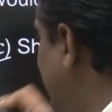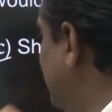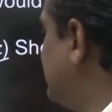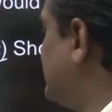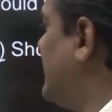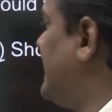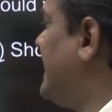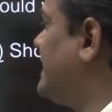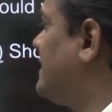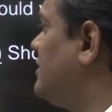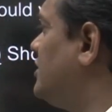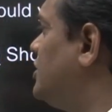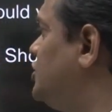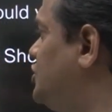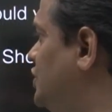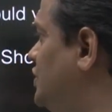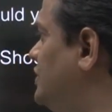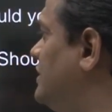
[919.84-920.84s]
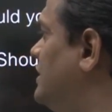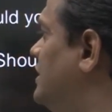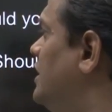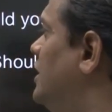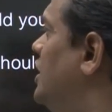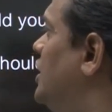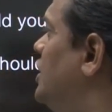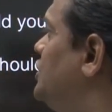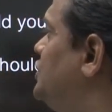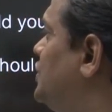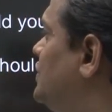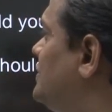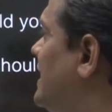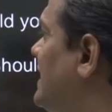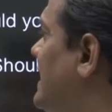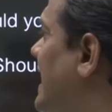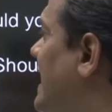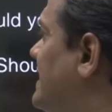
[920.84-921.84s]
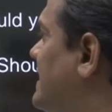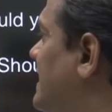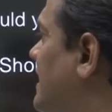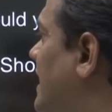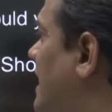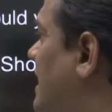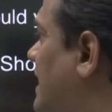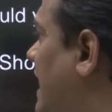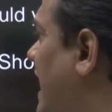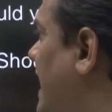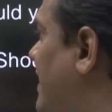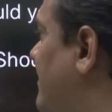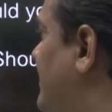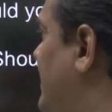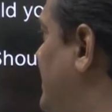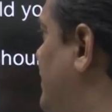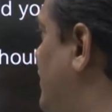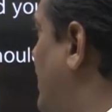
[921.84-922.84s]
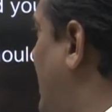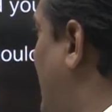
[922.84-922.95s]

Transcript: is correct. Should the letter arrive in your